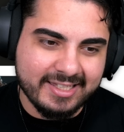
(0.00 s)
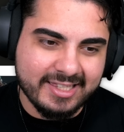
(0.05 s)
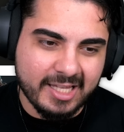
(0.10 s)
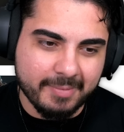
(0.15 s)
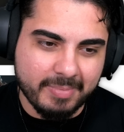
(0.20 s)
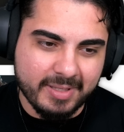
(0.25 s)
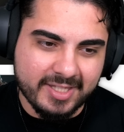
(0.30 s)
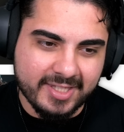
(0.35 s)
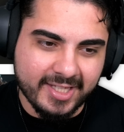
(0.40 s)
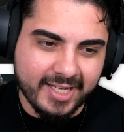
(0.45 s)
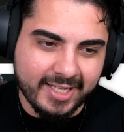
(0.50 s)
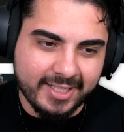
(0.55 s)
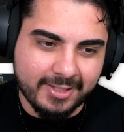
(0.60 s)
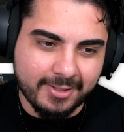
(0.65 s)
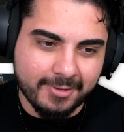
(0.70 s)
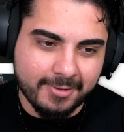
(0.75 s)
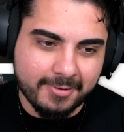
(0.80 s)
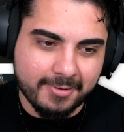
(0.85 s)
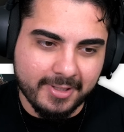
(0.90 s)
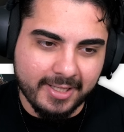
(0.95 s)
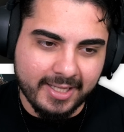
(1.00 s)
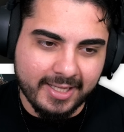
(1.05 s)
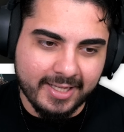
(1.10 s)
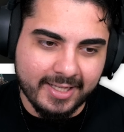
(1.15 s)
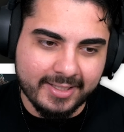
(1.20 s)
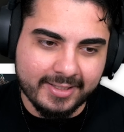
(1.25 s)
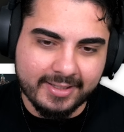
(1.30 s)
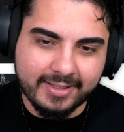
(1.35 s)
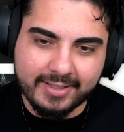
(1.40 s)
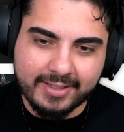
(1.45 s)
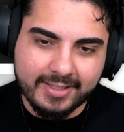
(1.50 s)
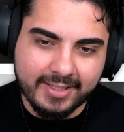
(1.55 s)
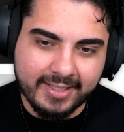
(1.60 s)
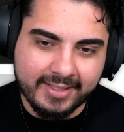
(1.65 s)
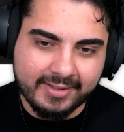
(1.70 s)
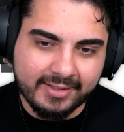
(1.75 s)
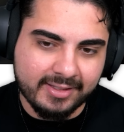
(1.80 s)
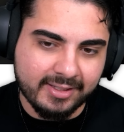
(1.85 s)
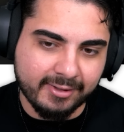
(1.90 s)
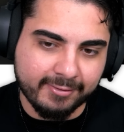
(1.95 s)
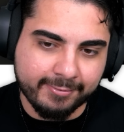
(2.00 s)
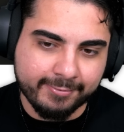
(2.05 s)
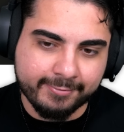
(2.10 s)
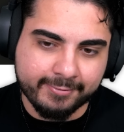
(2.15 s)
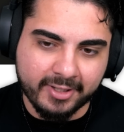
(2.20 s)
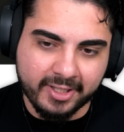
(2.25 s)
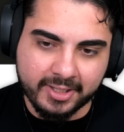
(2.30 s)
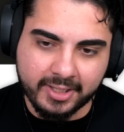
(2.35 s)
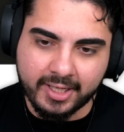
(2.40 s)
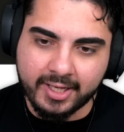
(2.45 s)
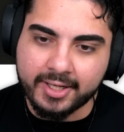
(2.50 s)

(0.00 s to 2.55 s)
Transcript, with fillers: up is Zhanhu, and get the fuck out